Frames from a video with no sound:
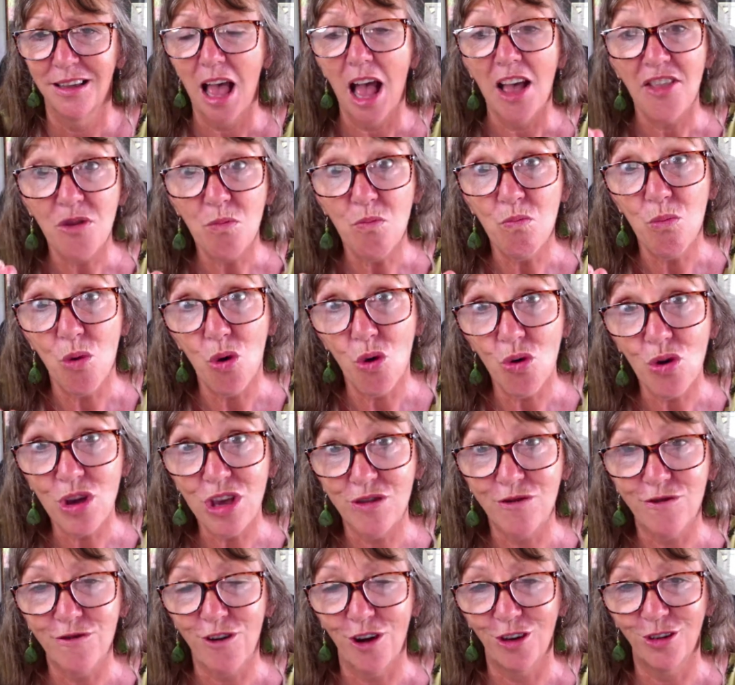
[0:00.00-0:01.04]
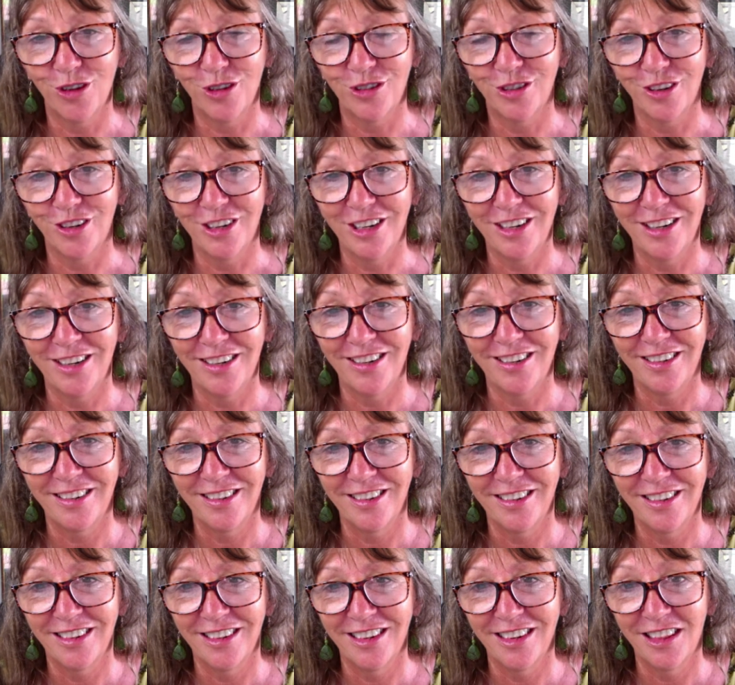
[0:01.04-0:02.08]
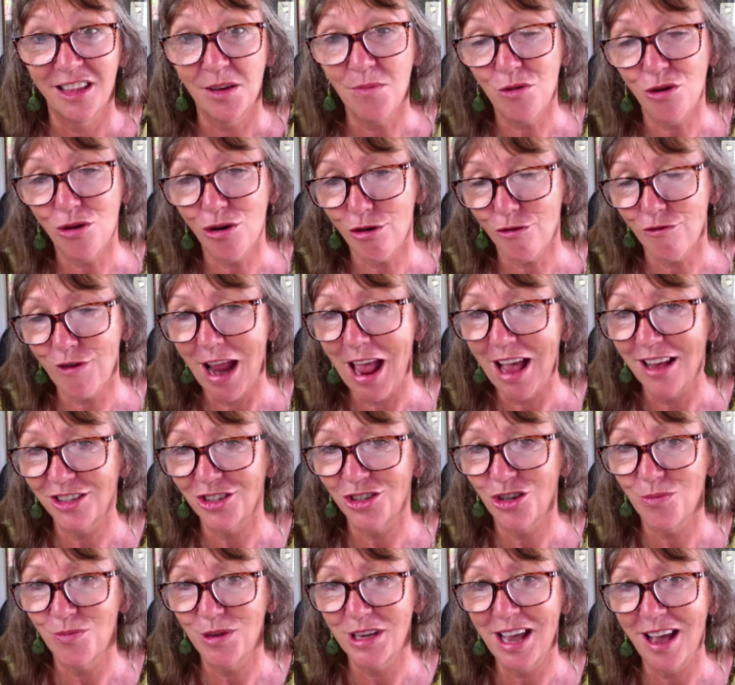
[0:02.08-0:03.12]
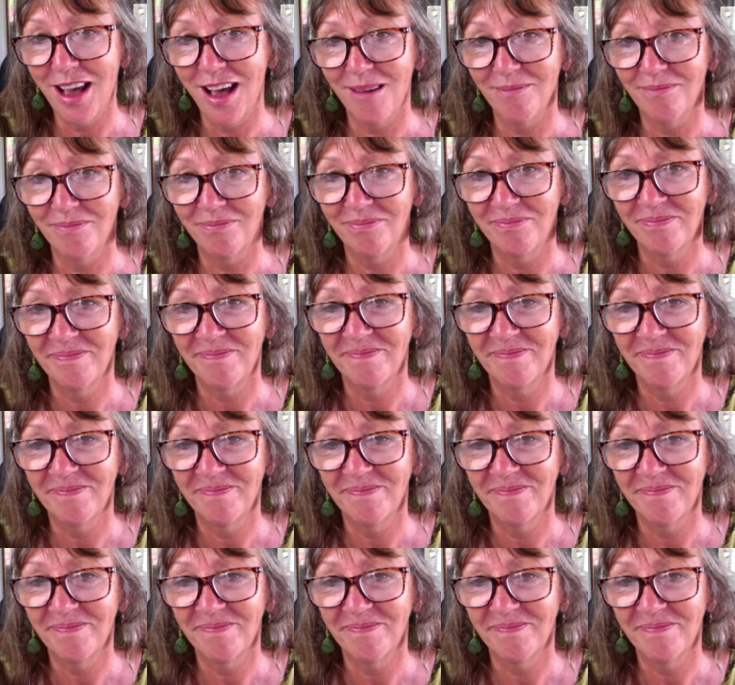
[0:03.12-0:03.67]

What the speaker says: And the more you focus on it, the more aroused you'll become.